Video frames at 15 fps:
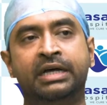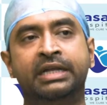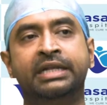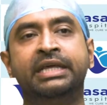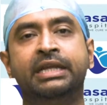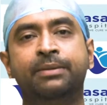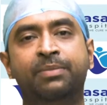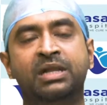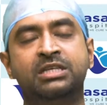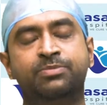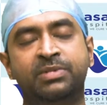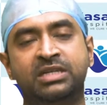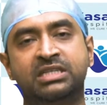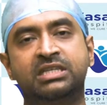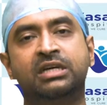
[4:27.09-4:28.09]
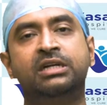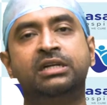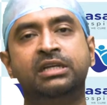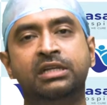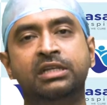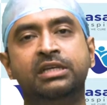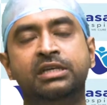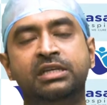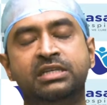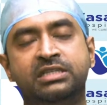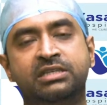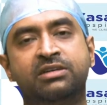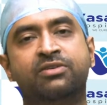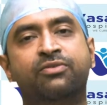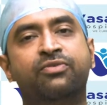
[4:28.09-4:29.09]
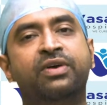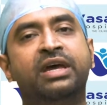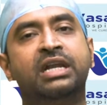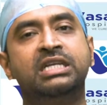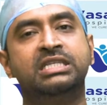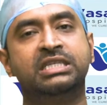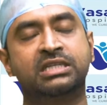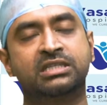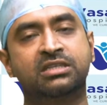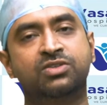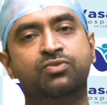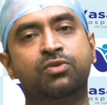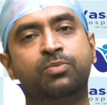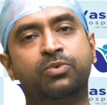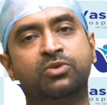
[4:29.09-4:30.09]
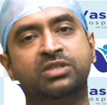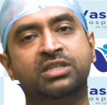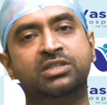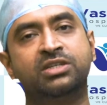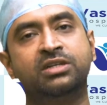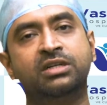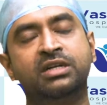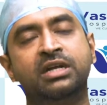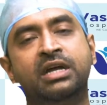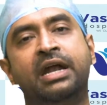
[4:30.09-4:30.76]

knee replacement certainly is a fairly successful procedure